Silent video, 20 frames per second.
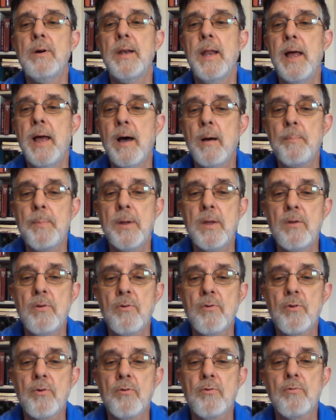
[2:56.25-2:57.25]
and helping
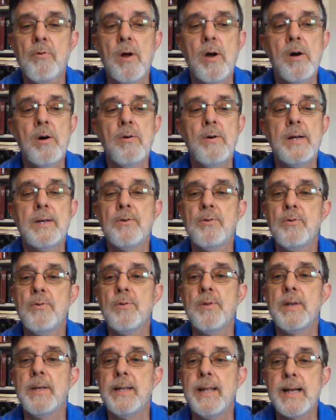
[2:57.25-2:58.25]
you to grow and do
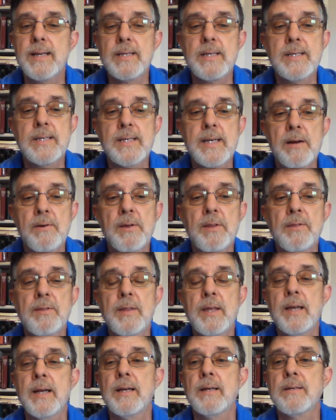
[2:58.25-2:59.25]
the necessary
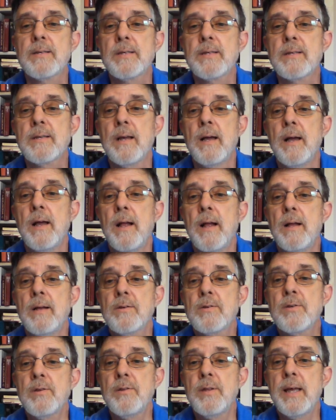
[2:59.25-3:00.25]
things
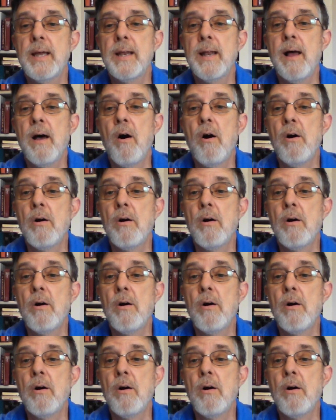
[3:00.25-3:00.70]
so that